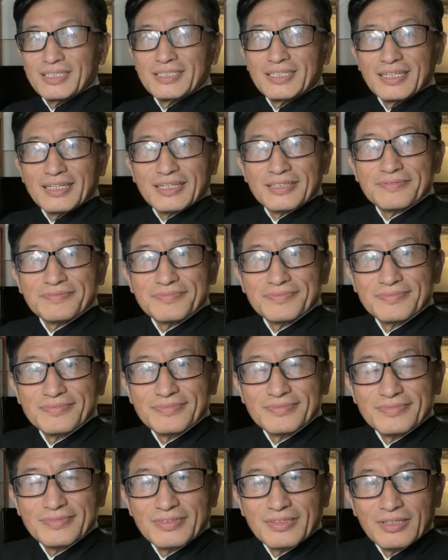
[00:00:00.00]
did it.
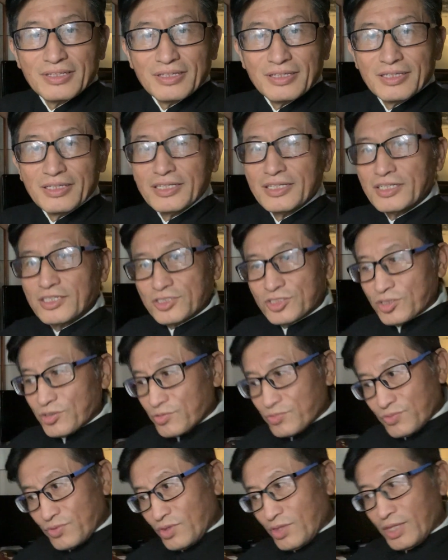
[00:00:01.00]

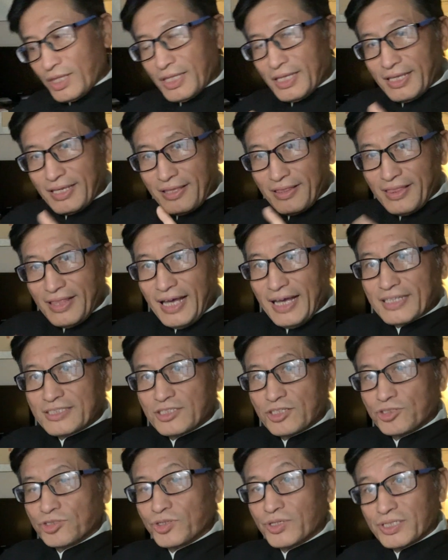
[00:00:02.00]
So in that
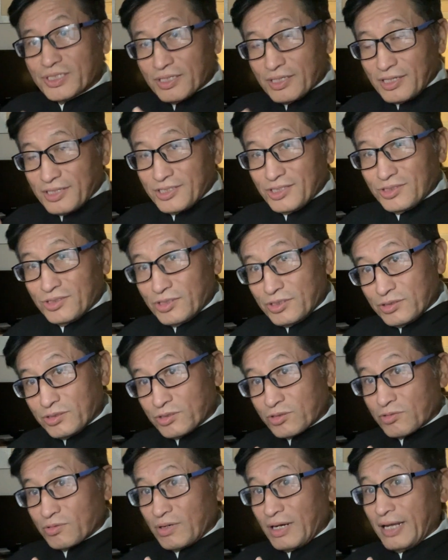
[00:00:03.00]
situation I just
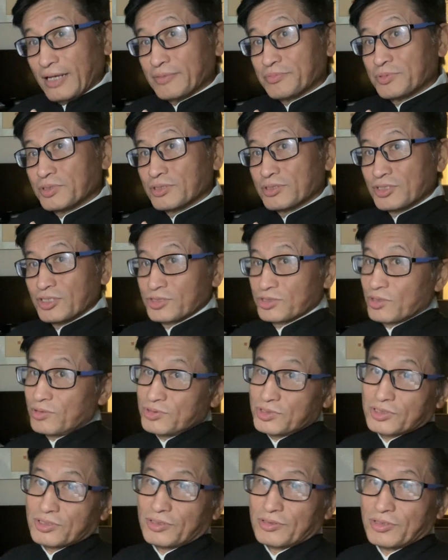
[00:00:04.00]
described, it's
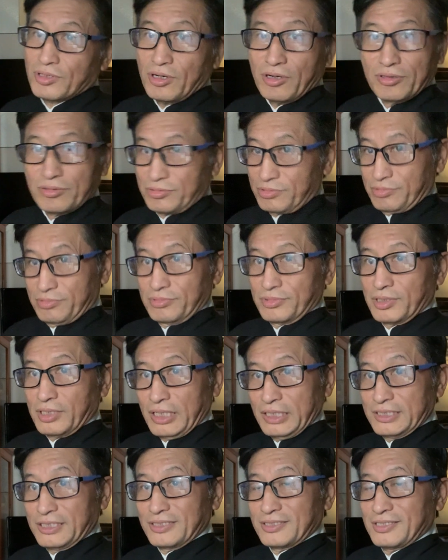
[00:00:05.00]
also, I
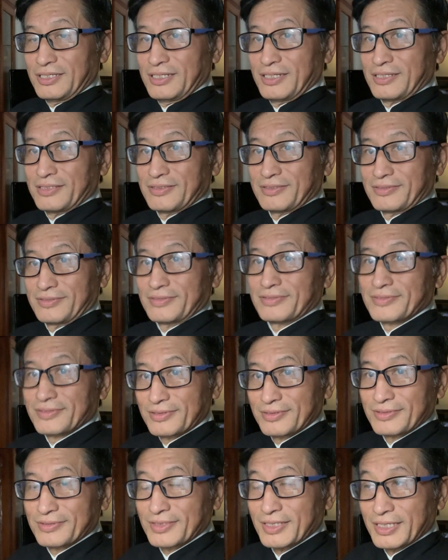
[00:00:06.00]
just did it.
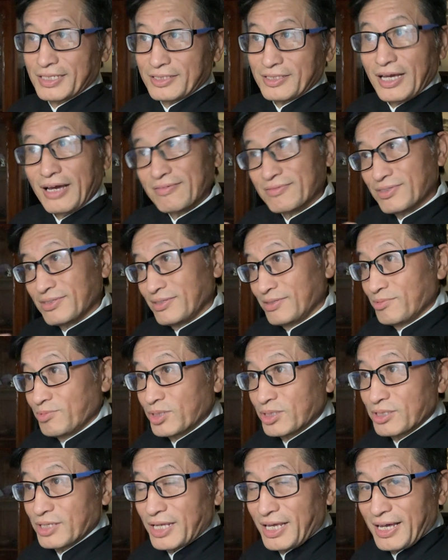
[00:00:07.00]
You
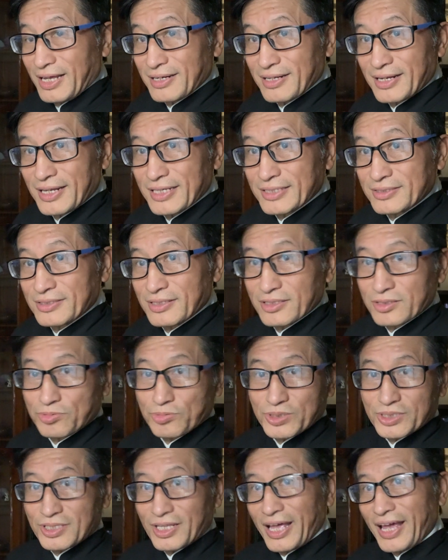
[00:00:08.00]
want to analyze this
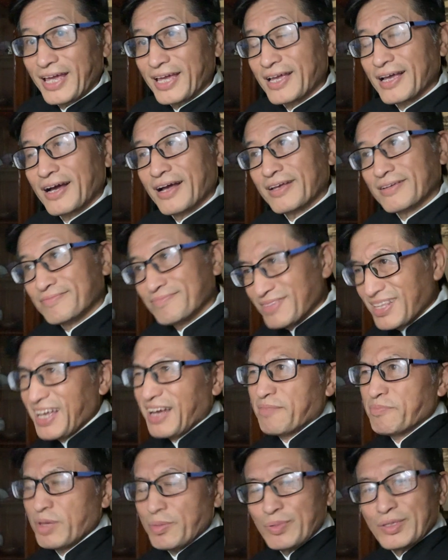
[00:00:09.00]
with AI, yeah,
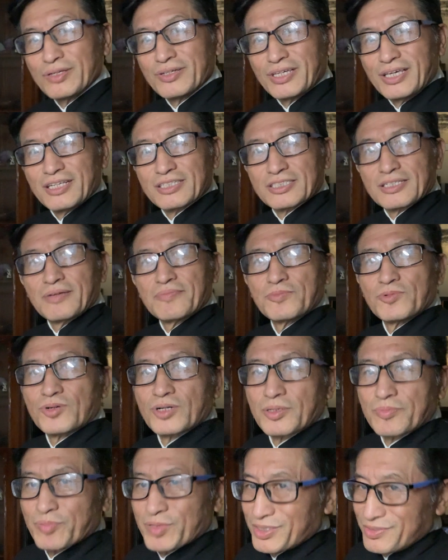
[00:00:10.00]
maybe you get
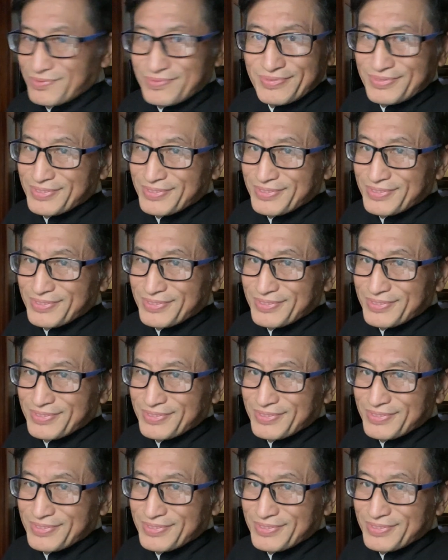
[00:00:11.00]
somewhere, but